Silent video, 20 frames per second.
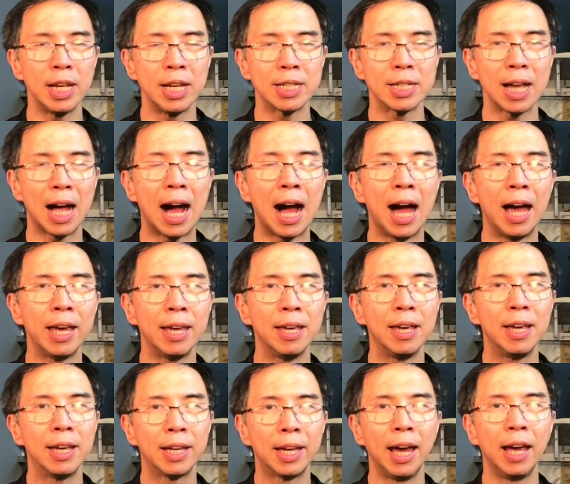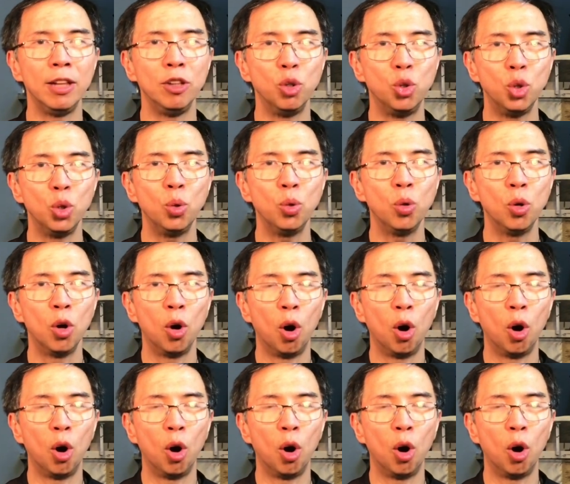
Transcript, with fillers: is I can do